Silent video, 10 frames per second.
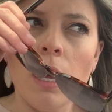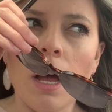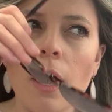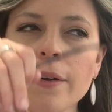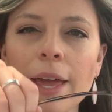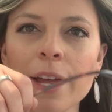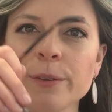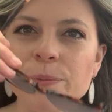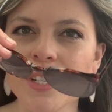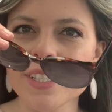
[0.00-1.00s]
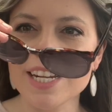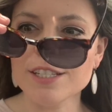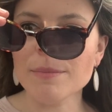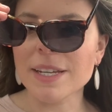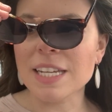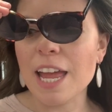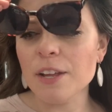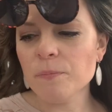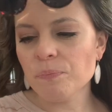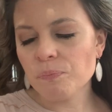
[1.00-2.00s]
Okay, so today's
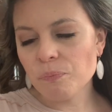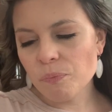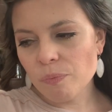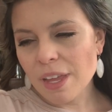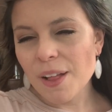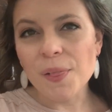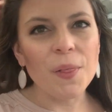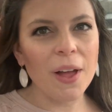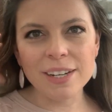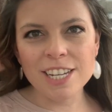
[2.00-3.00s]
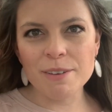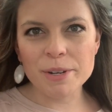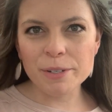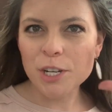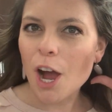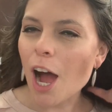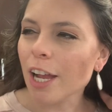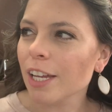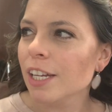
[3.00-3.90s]
Monday. Long time no talk.